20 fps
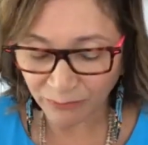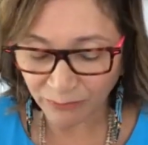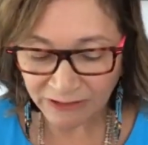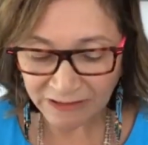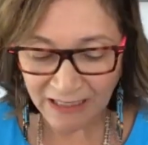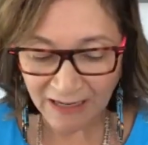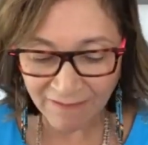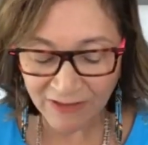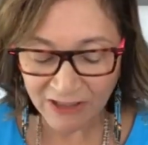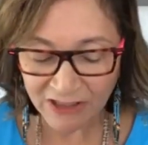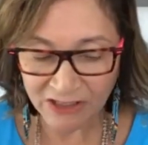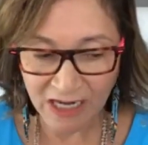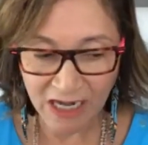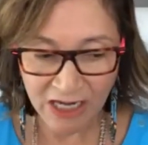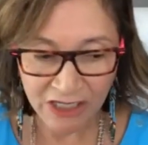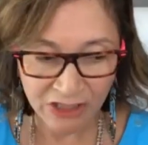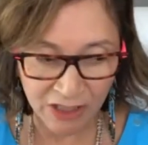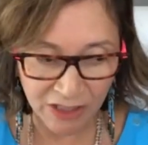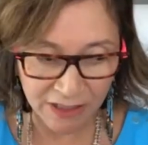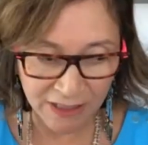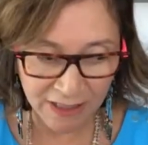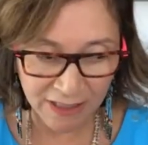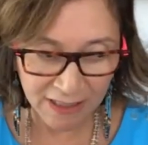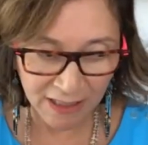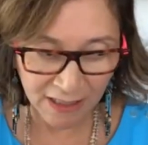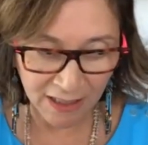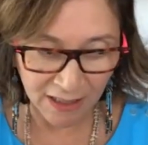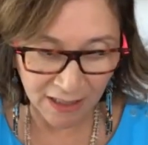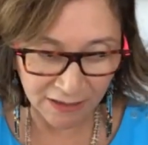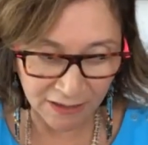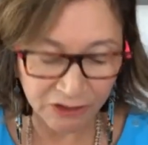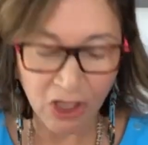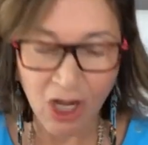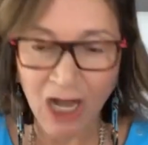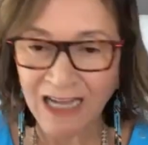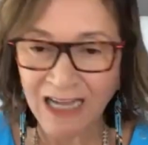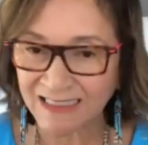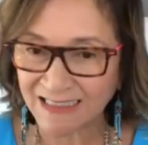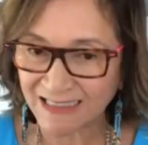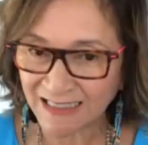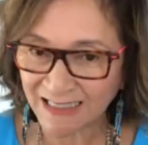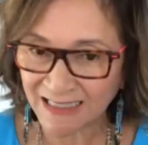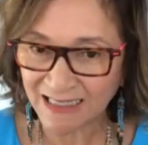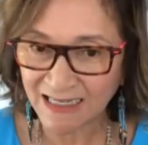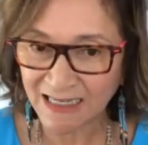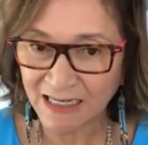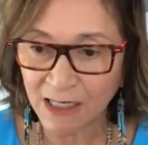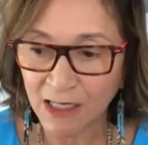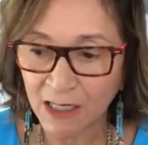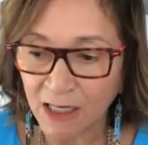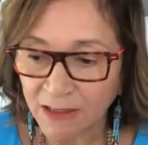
devastation, the uh, toxicity,